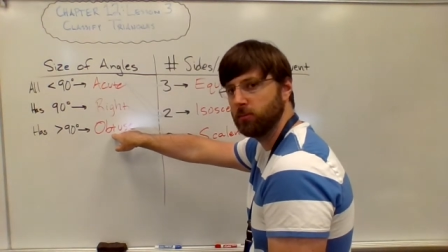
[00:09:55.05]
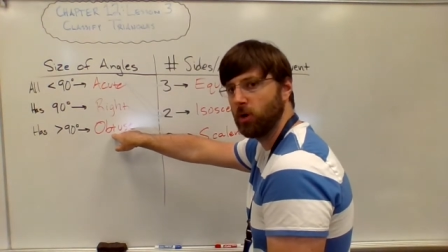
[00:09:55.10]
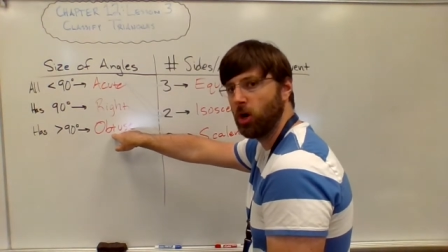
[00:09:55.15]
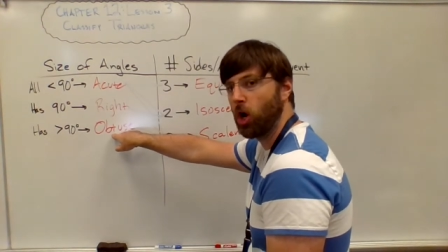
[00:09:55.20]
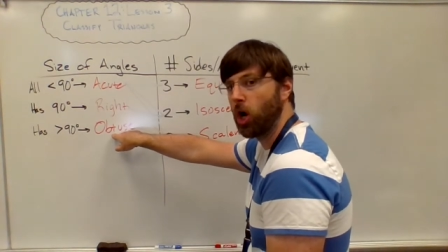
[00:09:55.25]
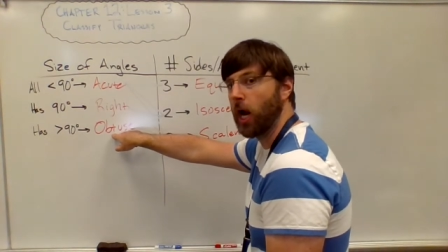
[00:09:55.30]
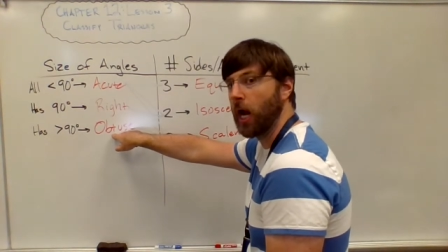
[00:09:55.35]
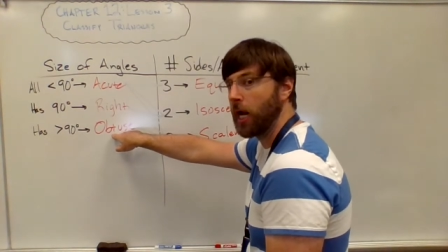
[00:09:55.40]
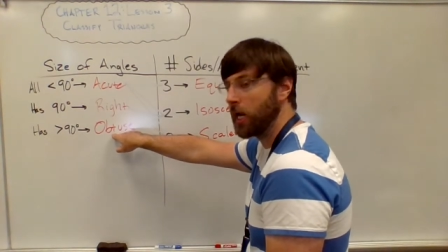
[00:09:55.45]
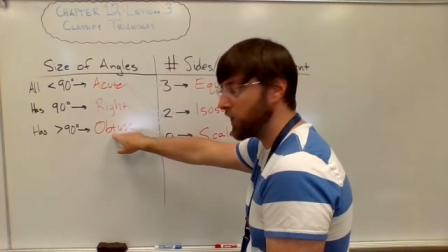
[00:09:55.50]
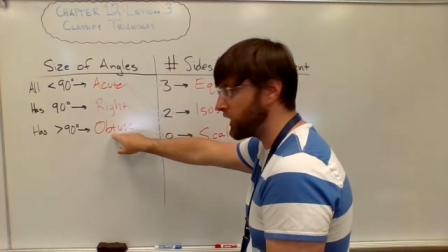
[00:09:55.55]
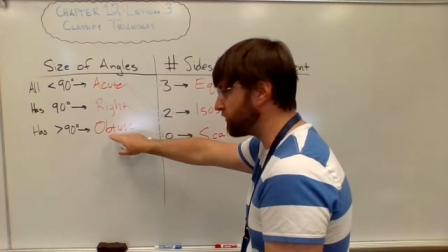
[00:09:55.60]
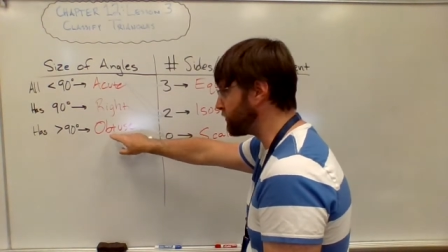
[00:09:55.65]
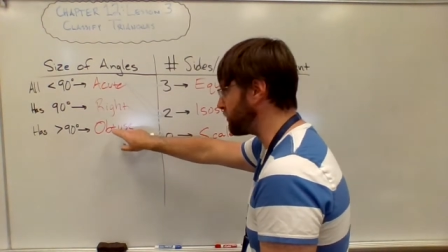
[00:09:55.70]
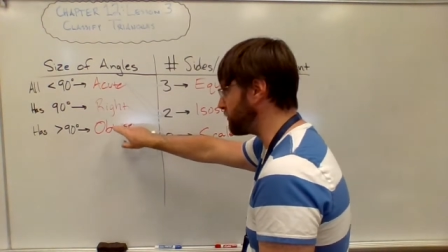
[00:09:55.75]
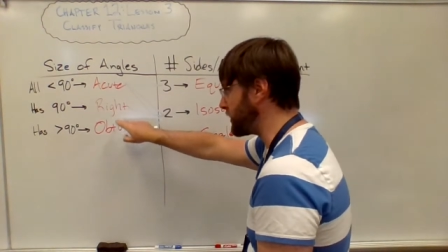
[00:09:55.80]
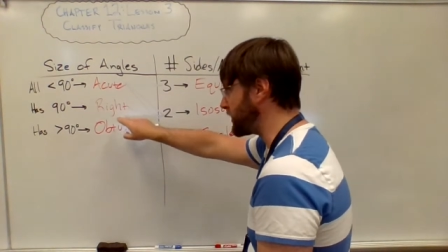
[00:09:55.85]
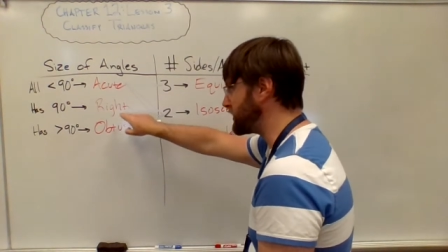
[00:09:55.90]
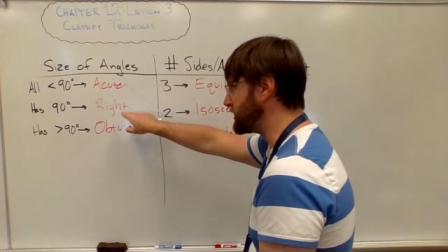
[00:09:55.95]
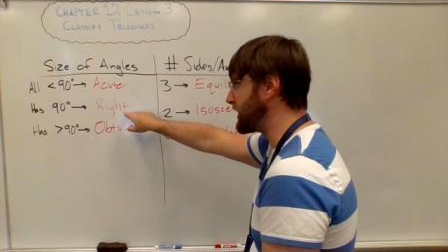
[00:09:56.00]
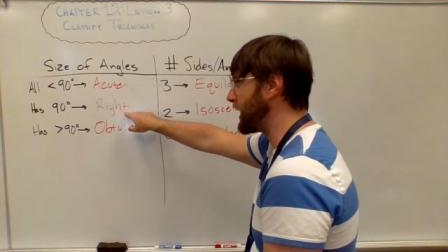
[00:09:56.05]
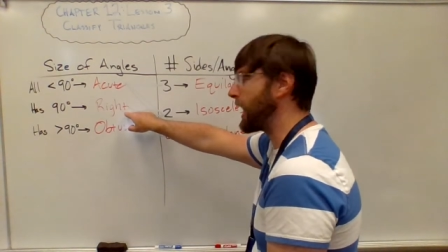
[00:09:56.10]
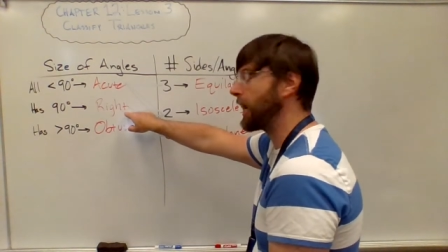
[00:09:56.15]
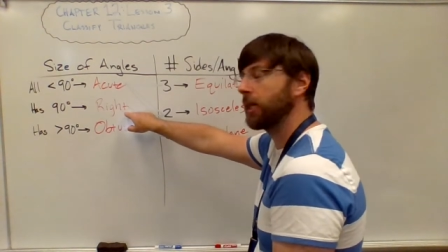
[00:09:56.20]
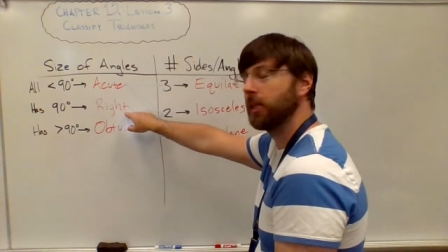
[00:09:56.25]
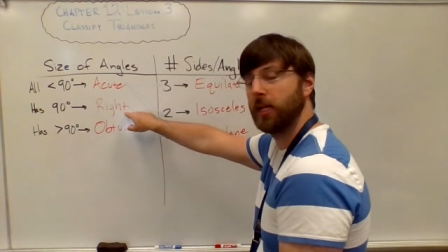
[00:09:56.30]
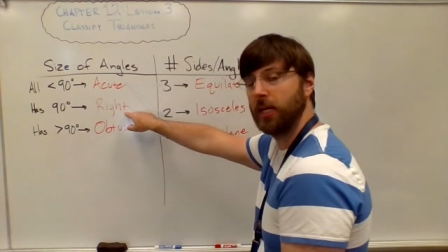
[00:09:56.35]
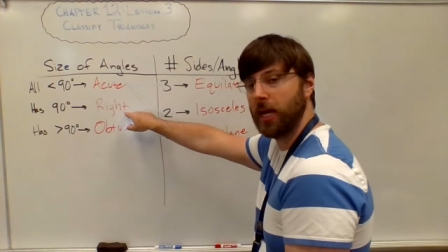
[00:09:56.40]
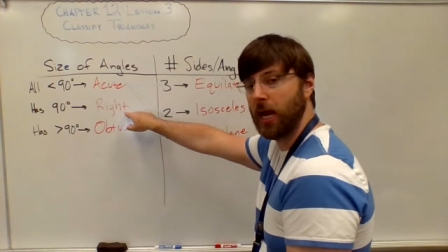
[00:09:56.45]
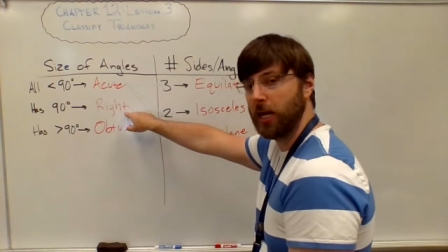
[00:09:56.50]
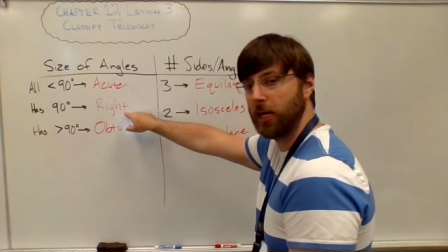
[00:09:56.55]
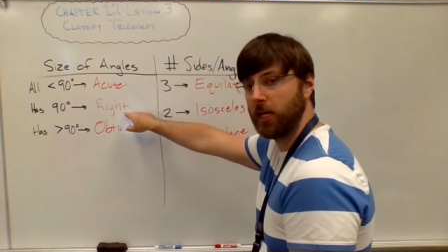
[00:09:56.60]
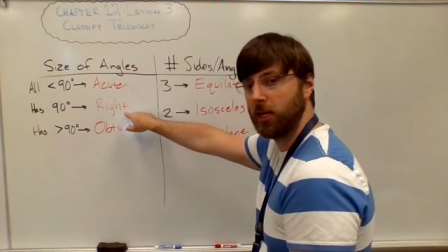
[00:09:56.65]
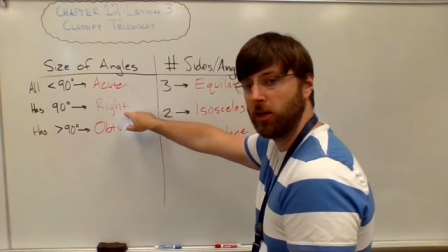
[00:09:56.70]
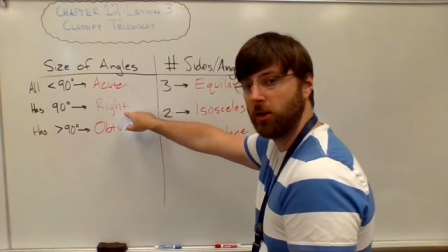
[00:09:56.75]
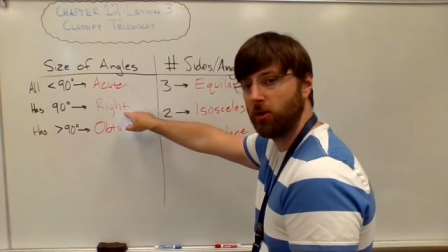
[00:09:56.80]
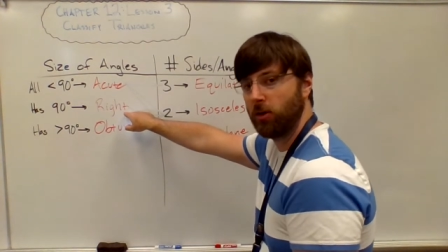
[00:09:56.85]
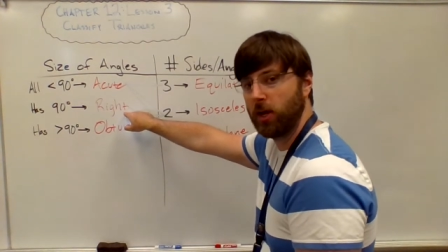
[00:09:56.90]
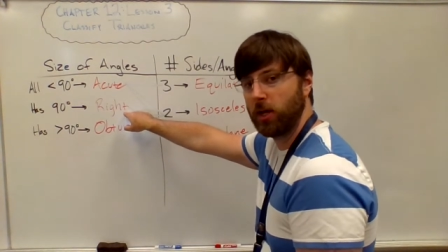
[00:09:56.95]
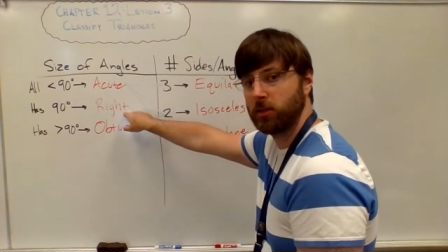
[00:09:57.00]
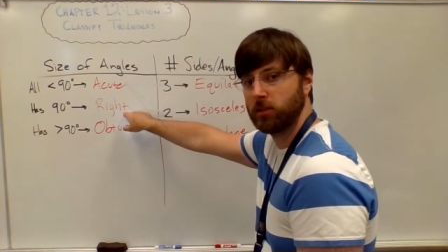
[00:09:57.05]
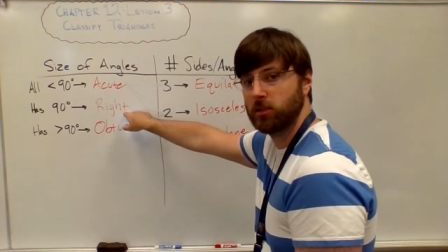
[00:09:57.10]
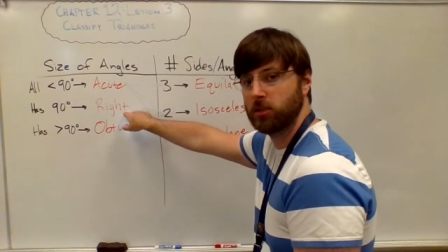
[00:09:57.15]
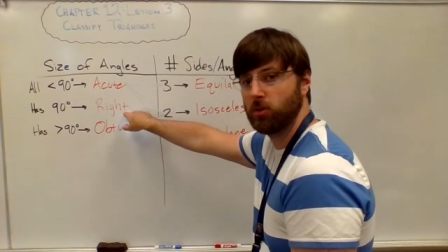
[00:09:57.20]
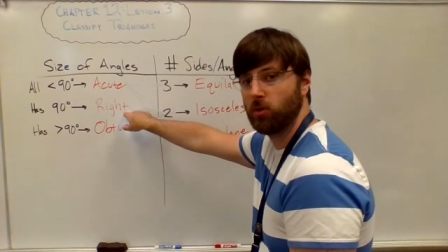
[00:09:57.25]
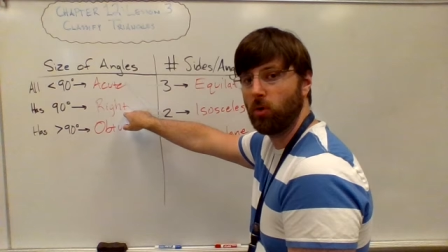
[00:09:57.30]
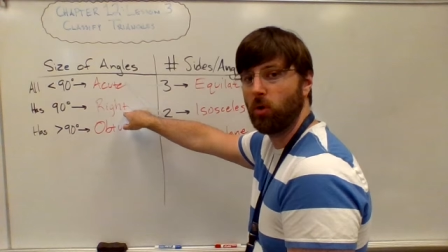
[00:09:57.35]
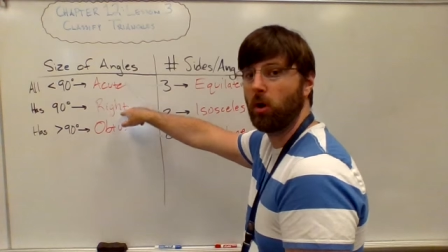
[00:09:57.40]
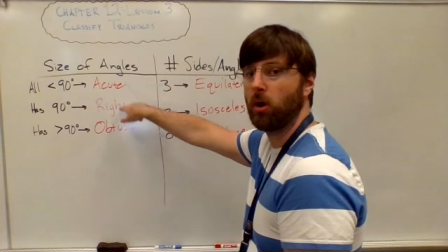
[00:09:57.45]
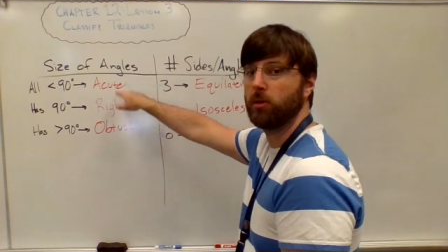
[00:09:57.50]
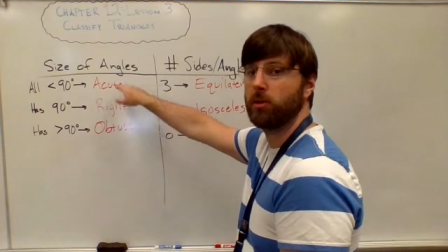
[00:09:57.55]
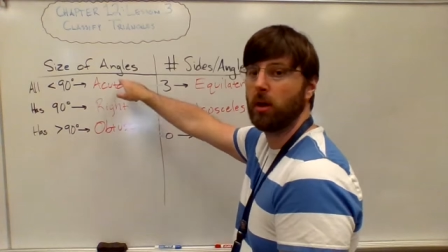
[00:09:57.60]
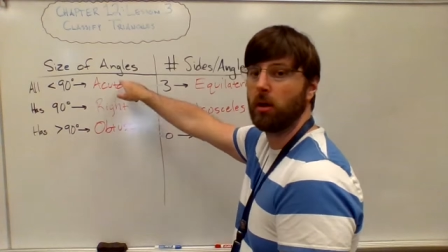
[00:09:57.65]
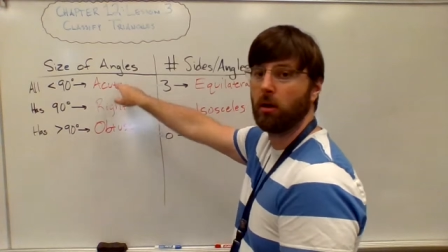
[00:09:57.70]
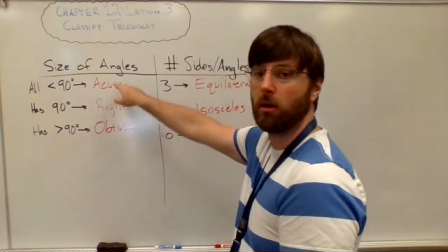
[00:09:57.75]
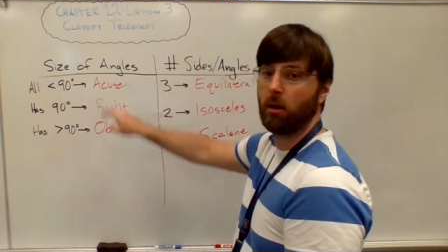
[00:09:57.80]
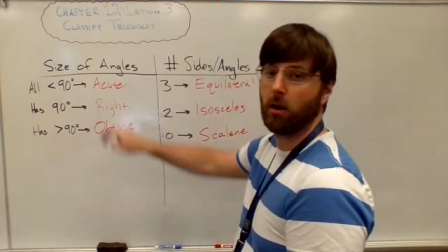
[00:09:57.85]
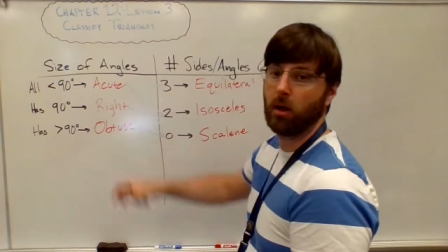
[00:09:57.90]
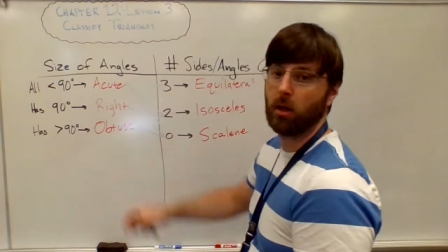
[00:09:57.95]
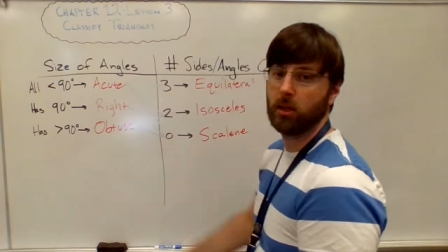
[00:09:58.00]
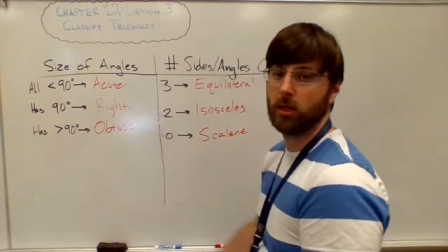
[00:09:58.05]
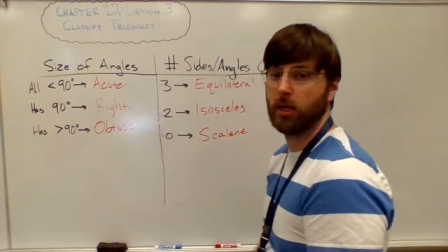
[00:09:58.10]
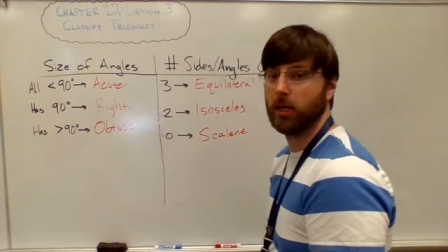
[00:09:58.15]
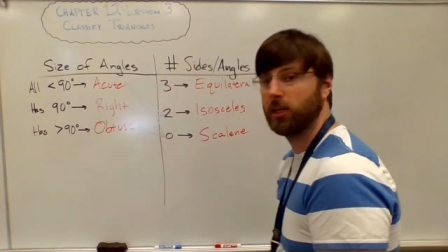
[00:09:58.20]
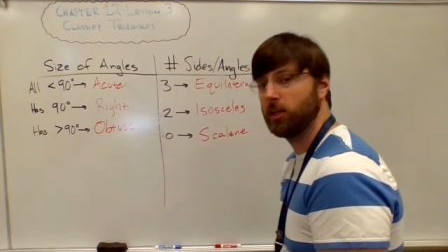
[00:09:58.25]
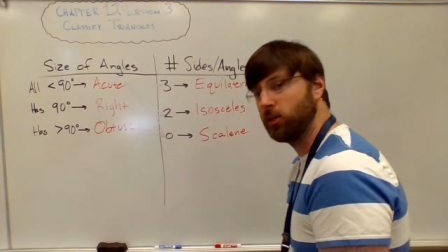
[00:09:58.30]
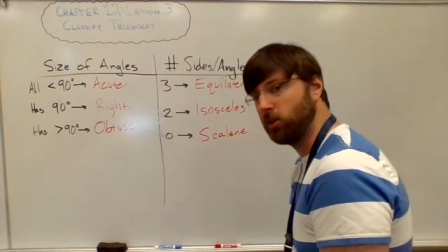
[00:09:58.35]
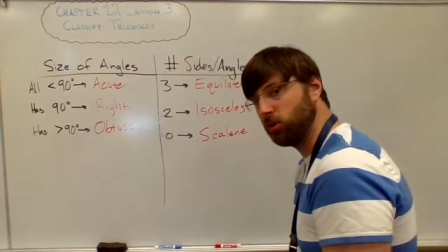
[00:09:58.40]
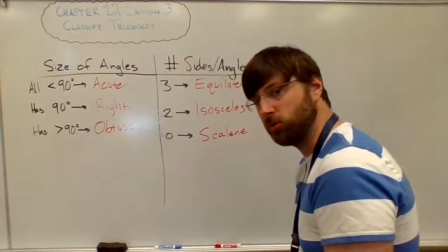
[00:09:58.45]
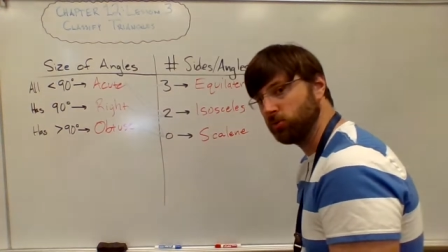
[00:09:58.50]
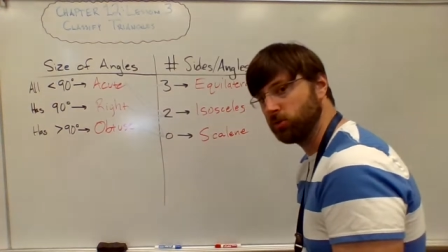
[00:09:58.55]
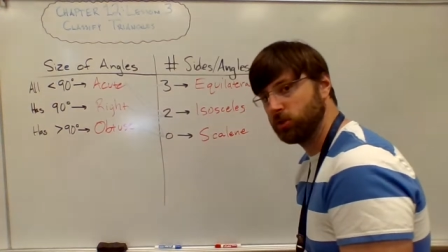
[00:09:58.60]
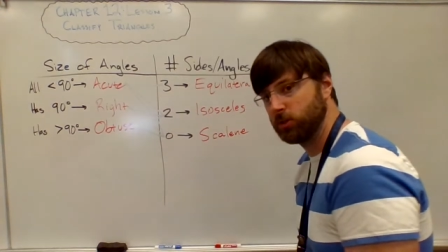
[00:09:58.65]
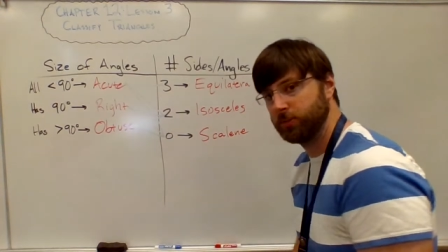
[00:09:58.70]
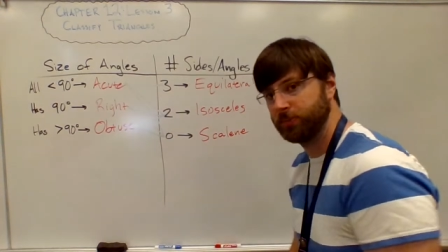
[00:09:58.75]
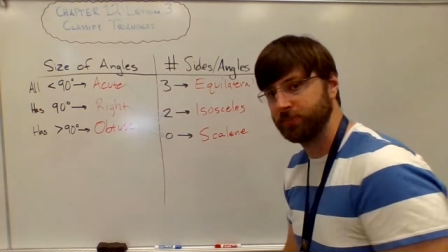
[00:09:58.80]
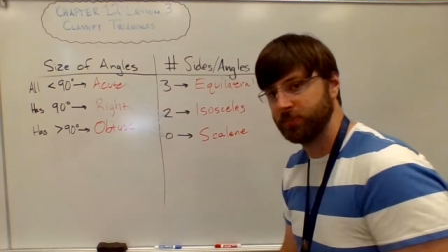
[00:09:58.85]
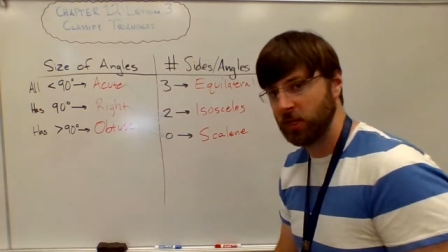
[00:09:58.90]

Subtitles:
Are any of them exactly 90 degrees, or are they all acute?